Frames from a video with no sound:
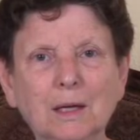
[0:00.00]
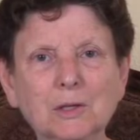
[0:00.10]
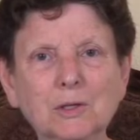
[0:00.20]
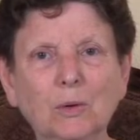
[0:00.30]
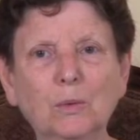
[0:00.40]

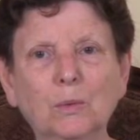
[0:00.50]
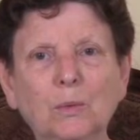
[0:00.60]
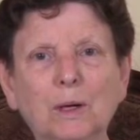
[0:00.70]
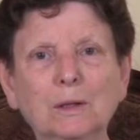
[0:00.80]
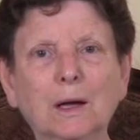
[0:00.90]
So
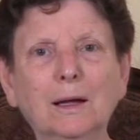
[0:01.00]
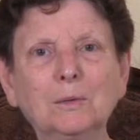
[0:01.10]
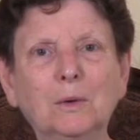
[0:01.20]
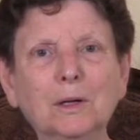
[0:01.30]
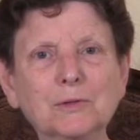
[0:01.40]
what God
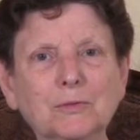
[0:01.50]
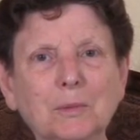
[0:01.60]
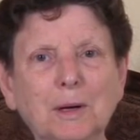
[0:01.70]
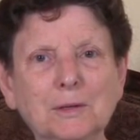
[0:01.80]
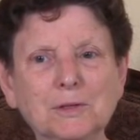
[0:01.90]
wants
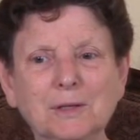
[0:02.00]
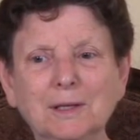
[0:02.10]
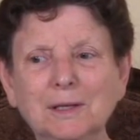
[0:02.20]
from us